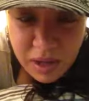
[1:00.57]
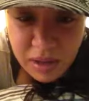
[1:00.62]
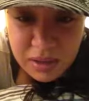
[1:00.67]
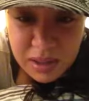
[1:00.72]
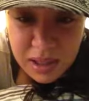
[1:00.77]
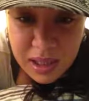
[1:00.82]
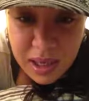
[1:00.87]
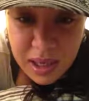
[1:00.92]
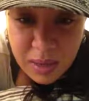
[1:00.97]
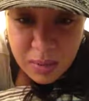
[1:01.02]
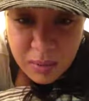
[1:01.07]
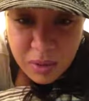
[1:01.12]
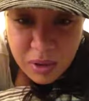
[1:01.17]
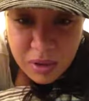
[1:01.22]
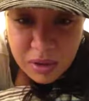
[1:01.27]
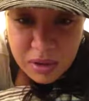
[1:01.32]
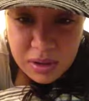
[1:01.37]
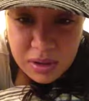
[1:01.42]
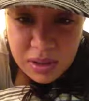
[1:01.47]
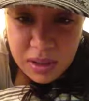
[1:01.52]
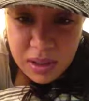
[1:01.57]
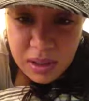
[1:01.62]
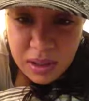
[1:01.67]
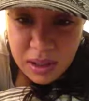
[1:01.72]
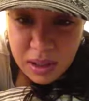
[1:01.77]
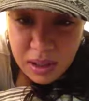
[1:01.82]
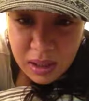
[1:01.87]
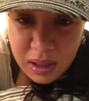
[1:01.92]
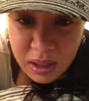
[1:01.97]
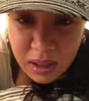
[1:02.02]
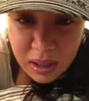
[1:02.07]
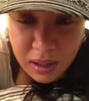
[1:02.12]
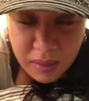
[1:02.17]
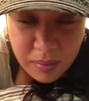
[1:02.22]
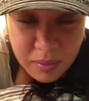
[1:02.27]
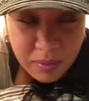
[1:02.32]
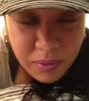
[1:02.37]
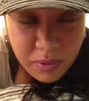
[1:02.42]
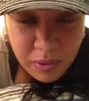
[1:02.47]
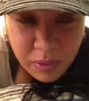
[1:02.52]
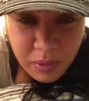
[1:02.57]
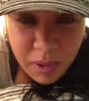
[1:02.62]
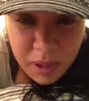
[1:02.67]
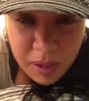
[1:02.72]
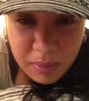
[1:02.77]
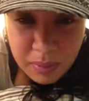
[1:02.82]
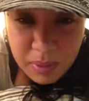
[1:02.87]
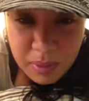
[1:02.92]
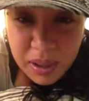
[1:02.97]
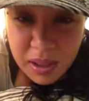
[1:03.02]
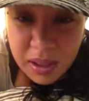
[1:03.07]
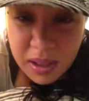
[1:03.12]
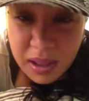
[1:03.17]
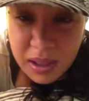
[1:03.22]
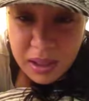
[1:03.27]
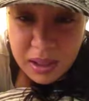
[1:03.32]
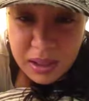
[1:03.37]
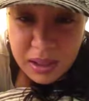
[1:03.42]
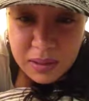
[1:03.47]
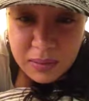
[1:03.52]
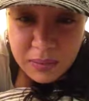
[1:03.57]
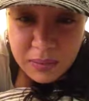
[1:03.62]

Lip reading: out to Lambworks, Rip and his